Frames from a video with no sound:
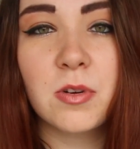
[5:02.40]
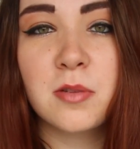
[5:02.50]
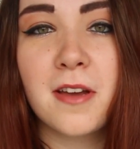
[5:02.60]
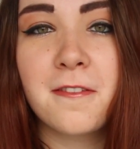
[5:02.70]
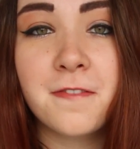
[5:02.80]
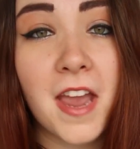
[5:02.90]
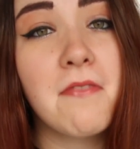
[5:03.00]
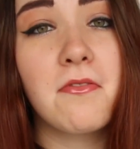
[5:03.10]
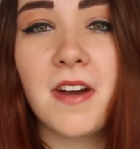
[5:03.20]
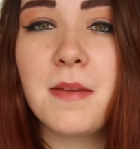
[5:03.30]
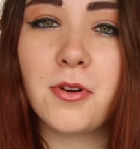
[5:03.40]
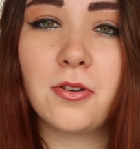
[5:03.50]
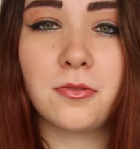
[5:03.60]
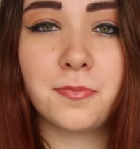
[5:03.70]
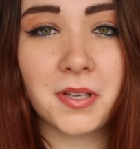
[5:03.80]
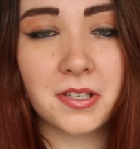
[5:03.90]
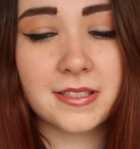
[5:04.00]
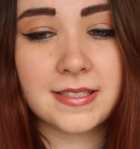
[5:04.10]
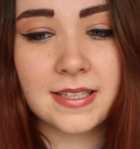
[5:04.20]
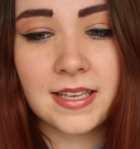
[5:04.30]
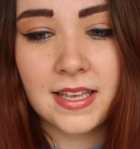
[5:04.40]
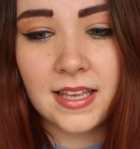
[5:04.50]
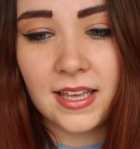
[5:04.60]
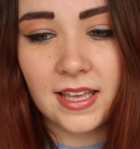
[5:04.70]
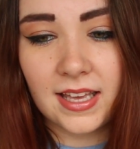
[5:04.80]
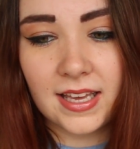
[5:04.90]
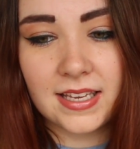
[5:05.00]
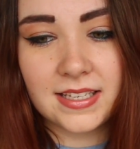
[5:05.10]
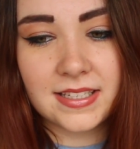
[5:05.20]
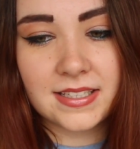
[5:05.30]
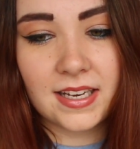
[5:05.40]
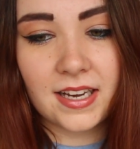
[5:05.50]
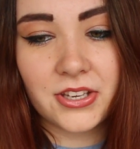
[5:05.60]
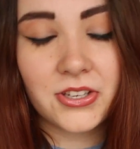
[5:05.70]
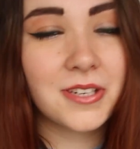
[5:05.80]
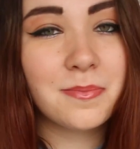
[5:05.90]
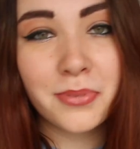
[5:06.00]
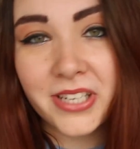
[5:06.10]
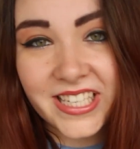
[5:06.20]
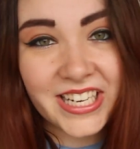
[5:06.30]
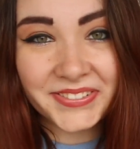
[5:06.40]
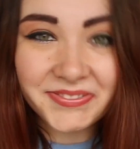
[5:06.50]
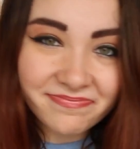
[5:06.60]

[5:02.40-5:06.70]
one of my favourite Rainbow books, and I couldn't put it down.